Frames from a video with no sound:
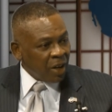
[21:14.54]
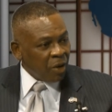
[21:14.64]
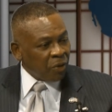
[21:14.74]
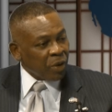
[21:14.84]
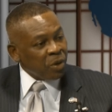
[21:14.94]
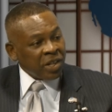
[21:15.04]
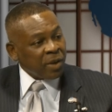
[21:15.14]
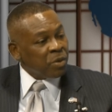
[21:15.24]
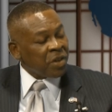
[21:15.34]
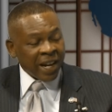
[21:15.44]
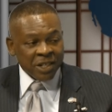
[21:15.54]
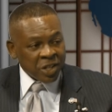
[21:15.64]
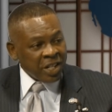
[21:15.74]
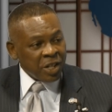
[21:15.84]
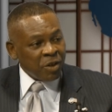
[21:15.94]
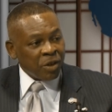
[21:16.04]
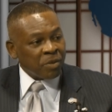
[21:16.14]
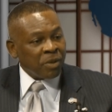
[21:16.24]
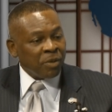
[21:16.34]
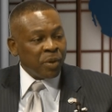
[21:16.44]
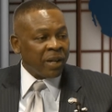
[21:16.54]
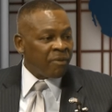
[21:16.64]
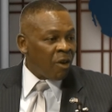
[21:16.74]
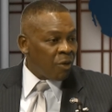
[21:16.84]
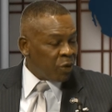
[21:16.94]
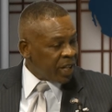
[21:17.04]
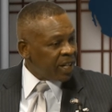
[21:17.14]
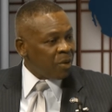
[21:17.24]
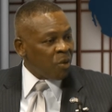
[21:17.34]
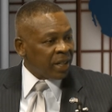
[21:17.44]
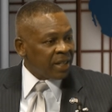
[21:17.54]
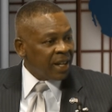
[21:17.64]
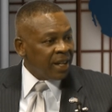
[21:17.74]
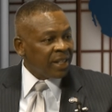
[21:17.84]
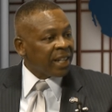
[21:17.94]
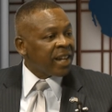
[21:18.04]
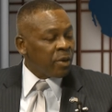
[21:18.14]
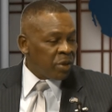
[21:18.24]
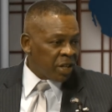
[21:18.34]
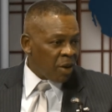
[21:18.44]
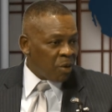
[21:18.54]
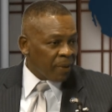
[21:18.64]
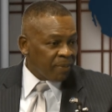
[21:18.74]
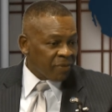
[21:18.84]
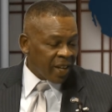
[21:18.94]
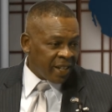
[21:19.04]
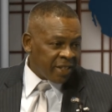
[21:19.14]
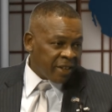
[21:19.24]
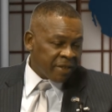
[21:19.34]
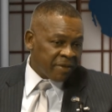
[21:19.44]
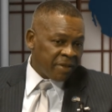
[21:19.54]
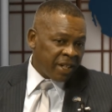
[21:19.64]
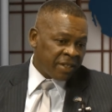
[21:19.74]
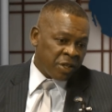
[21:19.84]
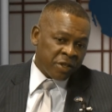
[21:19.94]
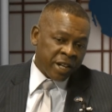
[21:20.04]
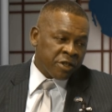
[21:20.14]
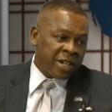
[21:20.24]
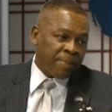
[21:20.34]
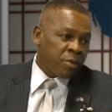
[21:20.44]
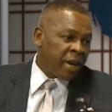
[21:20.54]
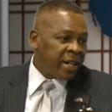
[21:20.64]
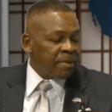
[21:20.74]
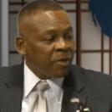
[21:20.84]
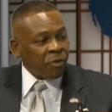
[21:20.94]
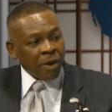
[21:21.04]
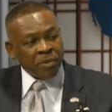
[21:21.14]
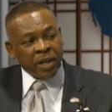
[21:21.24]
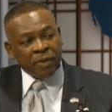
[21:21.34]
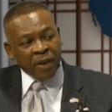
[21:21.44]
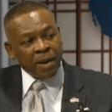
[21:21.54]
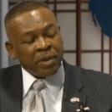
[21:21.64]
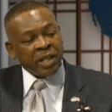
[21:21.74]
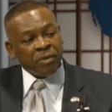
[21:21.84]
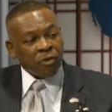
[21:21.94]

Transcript: hopefully where they will not see or be involved with anyone that they would know. And they're separated from their family and